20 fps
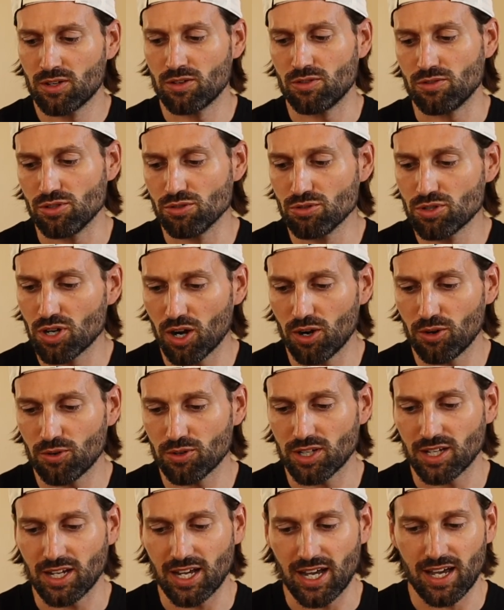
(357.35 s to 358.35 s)
new
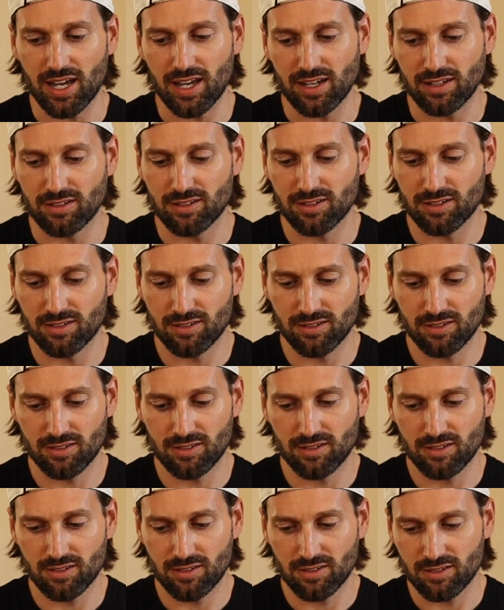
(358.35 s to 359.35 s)
coating on
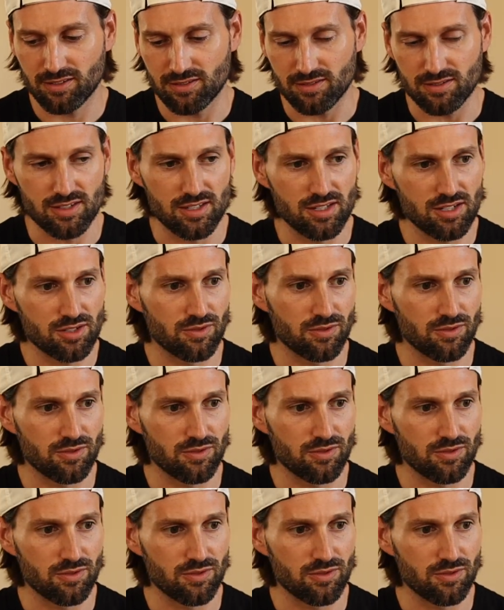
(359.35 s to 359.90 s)
these